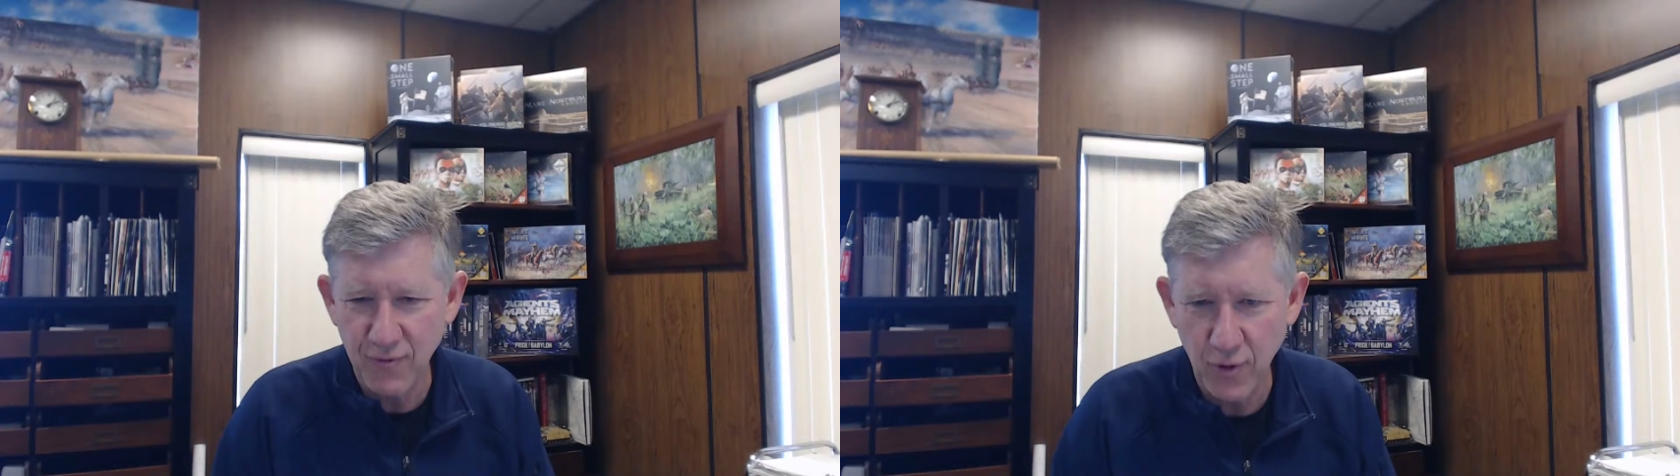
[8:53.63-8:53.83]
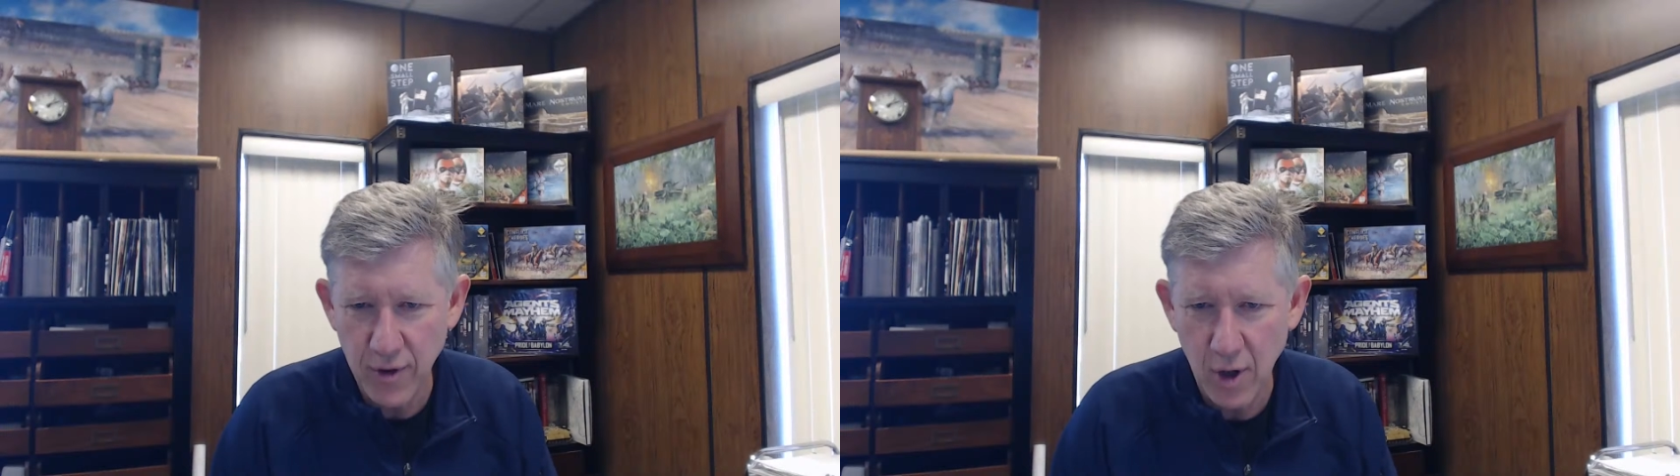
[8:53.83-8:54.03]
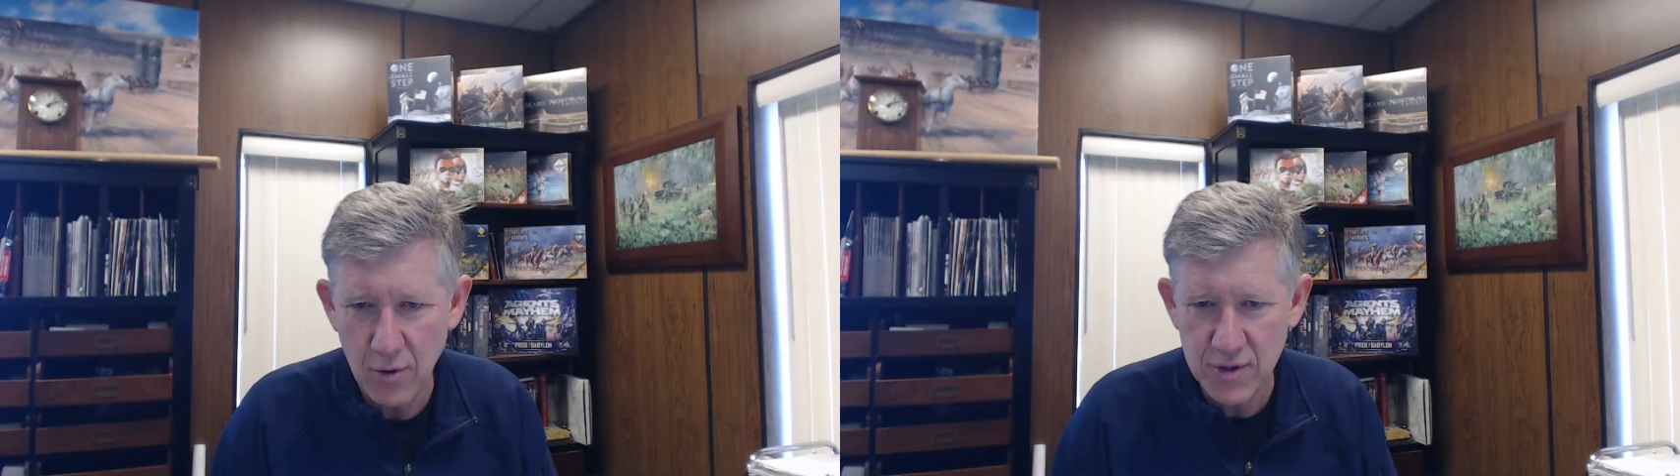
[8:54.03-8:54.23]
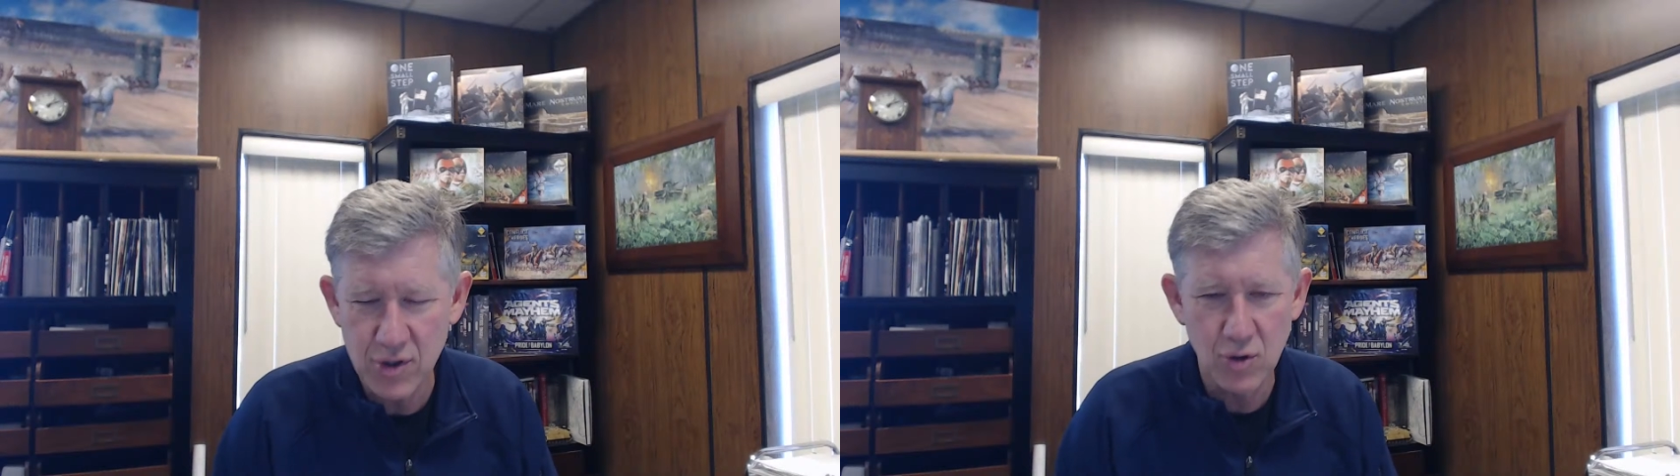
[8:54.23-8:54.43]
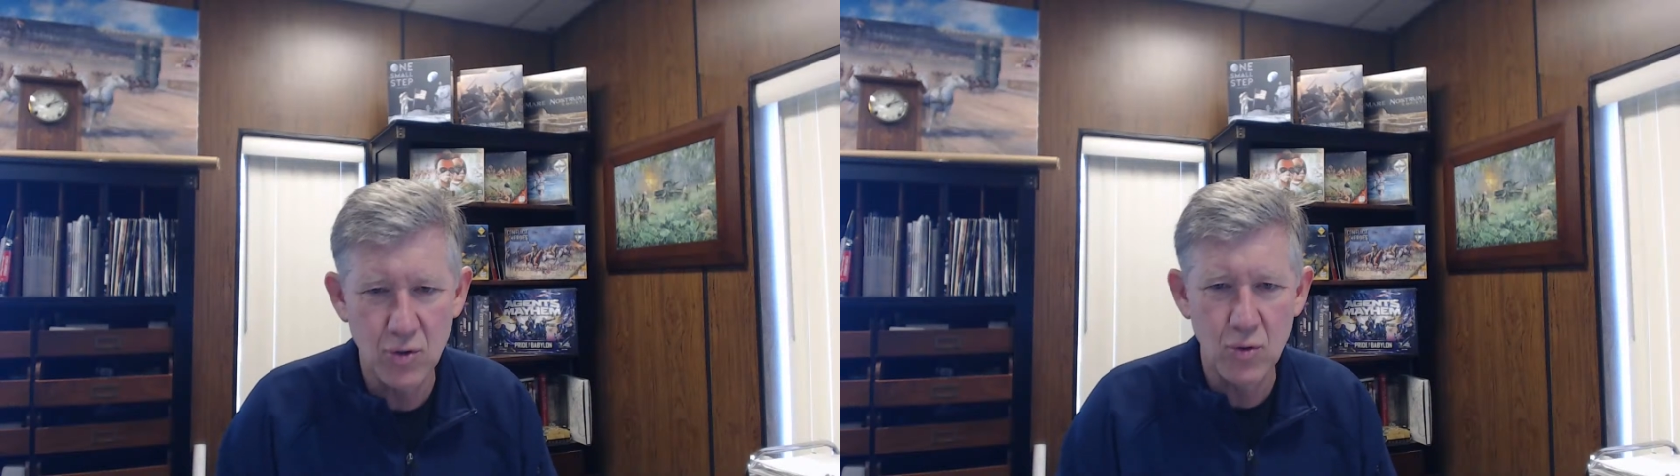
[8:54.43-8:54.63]
for those
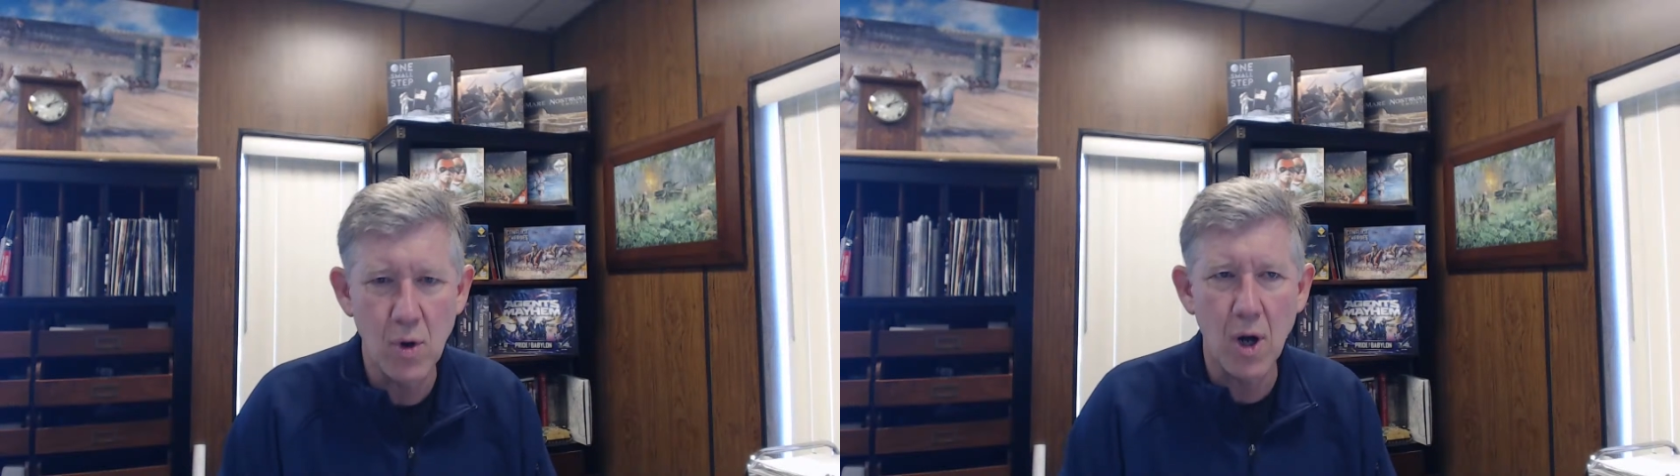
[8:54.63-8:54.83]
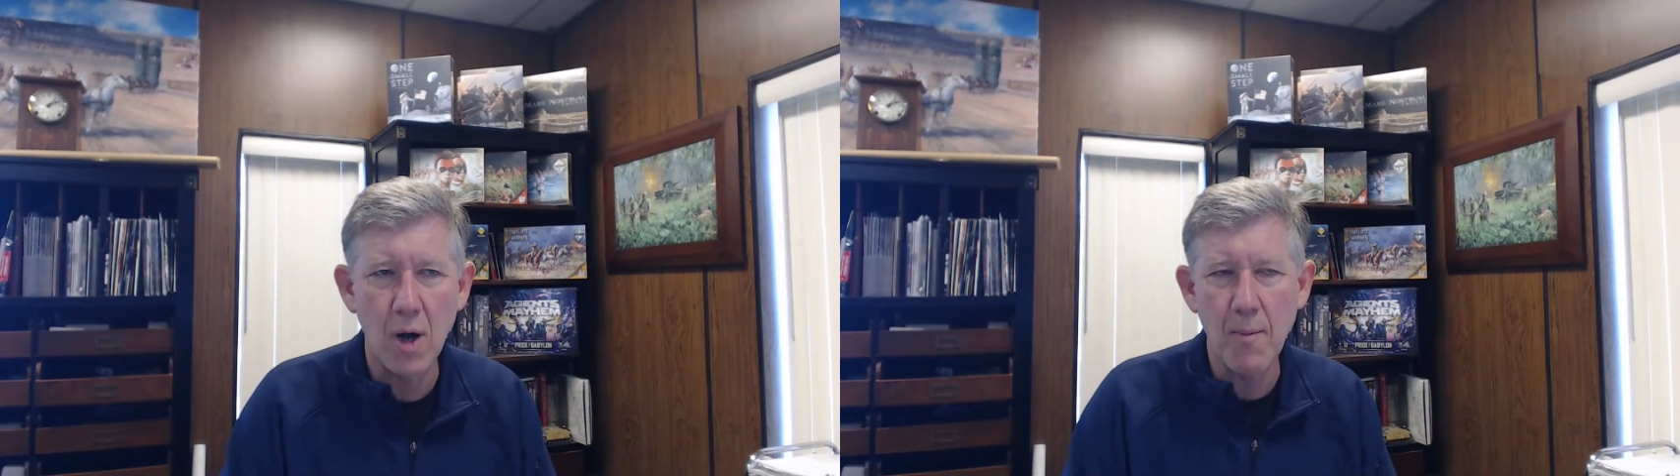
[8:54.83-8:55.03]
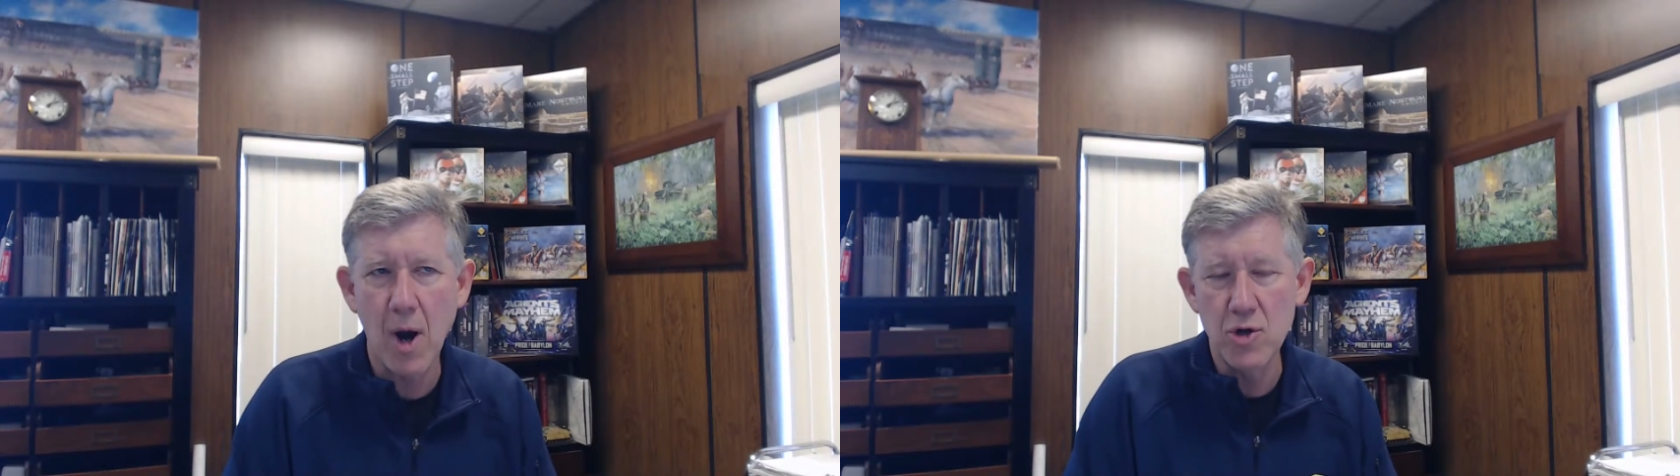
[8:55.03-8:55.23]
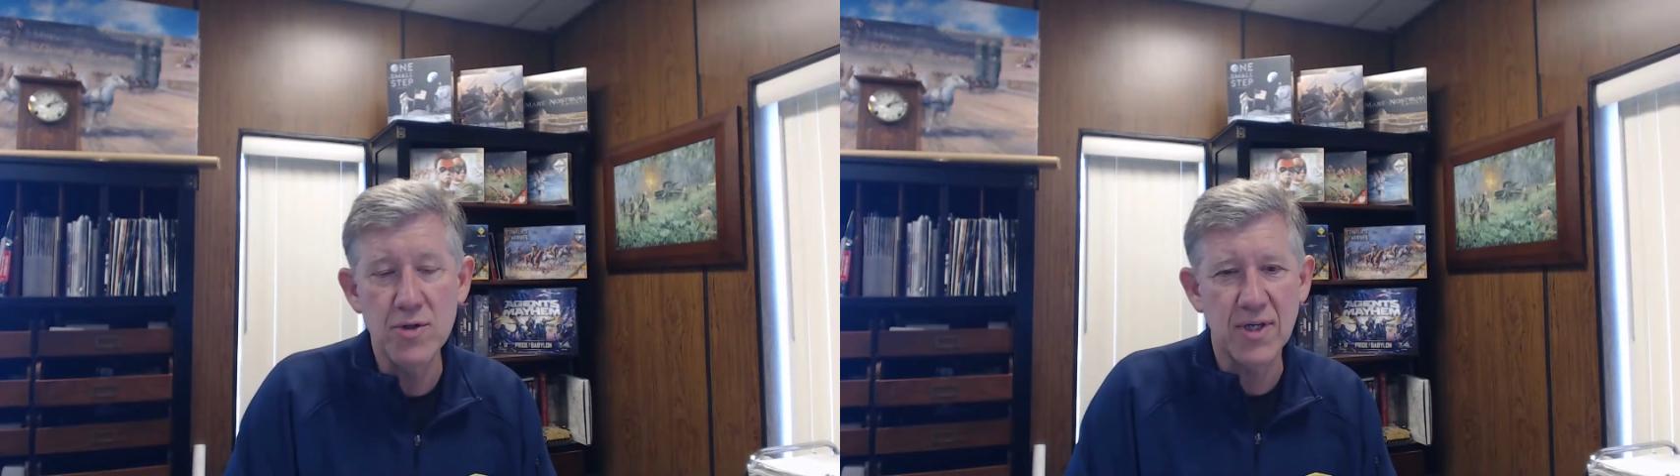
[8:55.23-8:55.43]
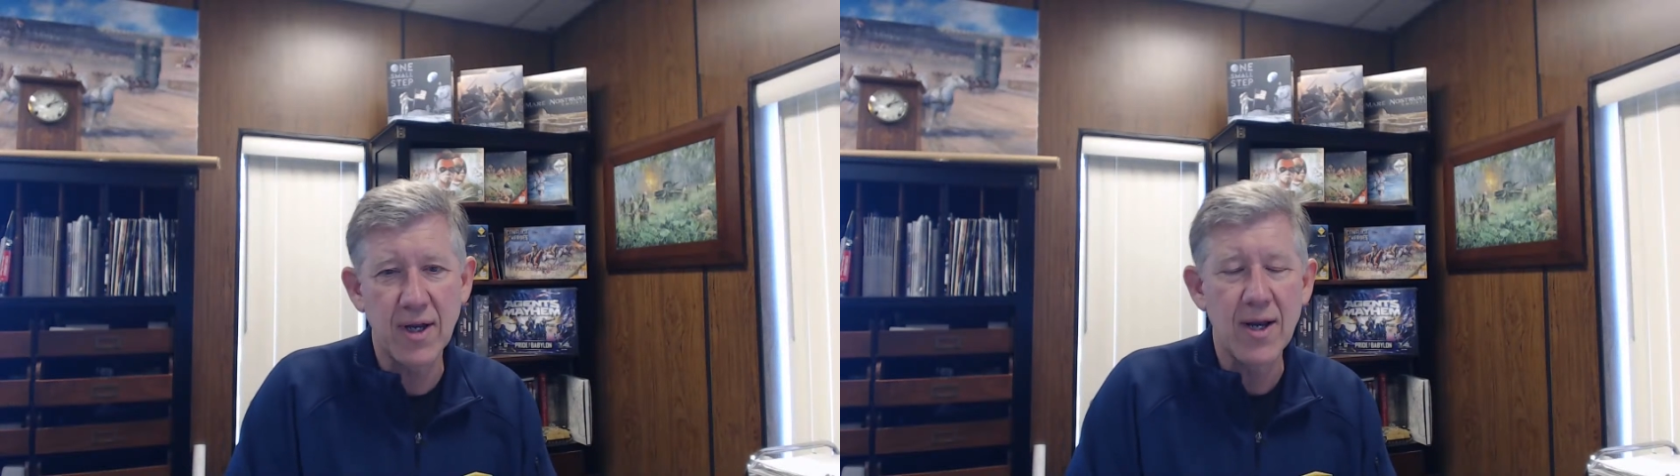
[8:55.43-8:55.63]
who are
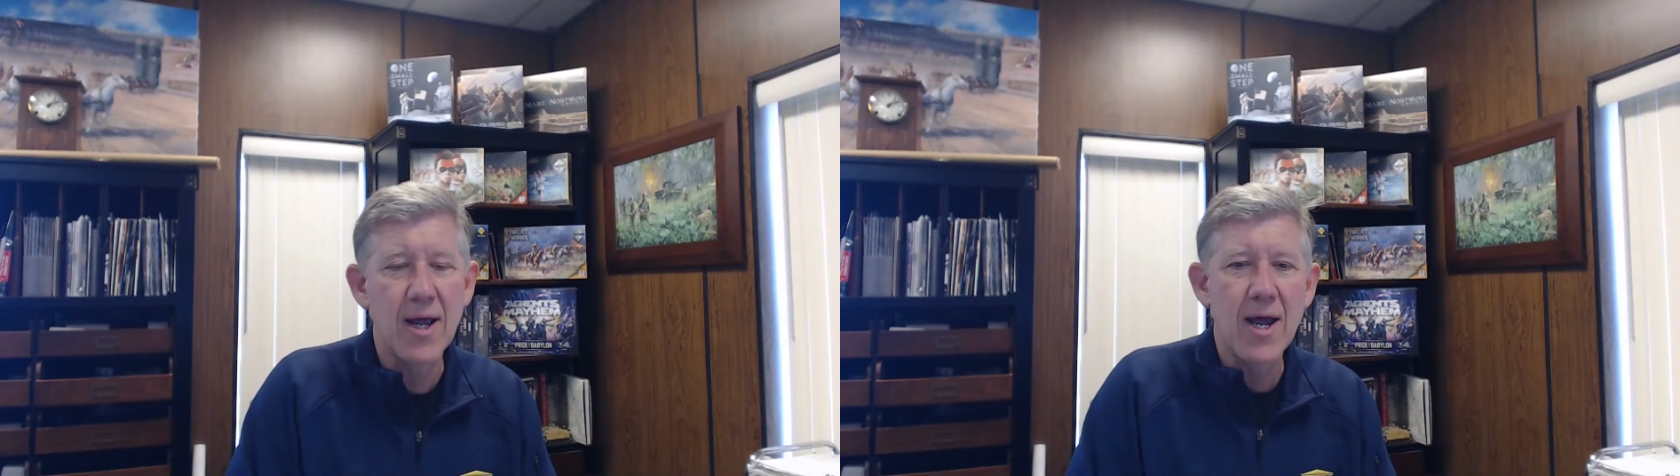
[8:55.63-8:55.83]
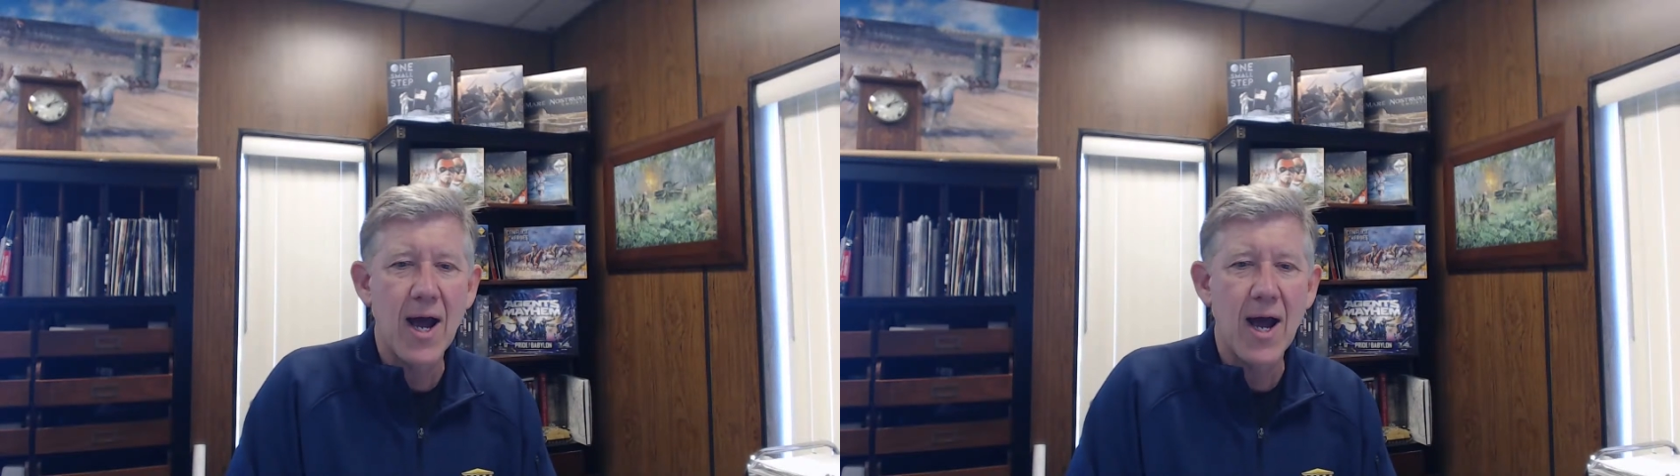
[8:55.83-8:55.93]
using it.